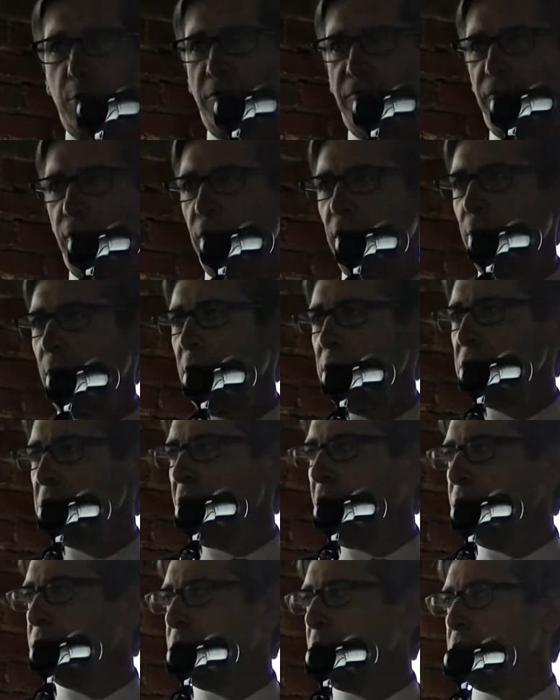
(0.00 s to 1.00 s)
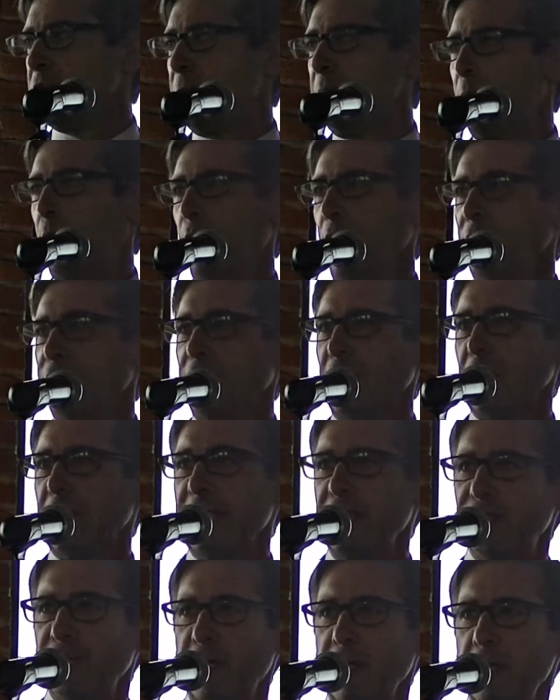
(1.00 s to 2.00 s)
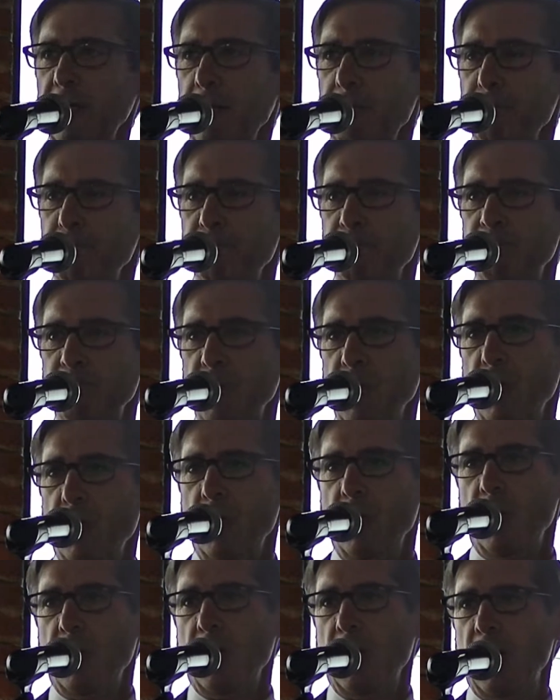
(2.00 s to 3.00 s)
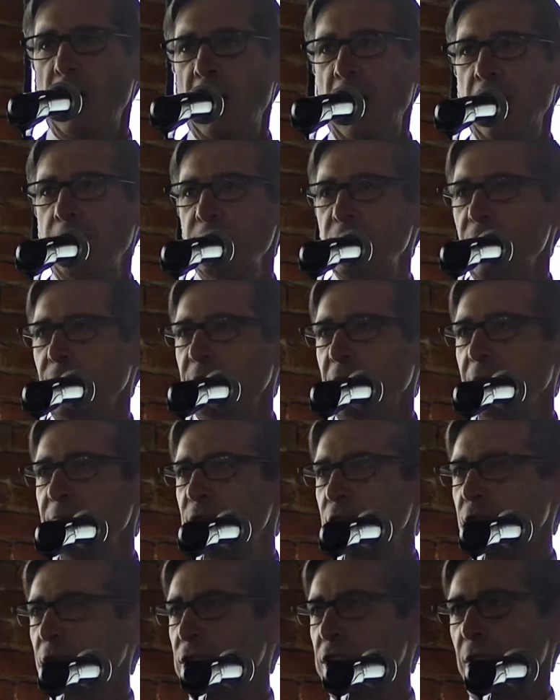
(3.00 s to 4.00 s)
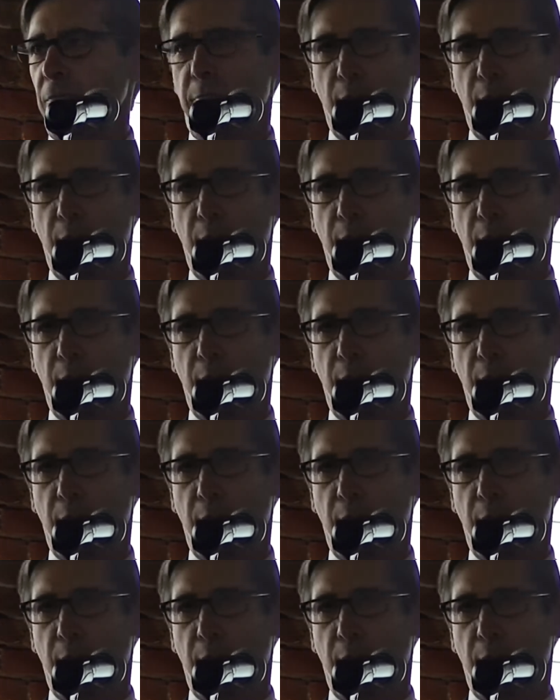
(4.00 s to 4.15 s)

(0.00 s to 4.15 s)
refer to ourselves as the Port of Cleveland. Sometimes just the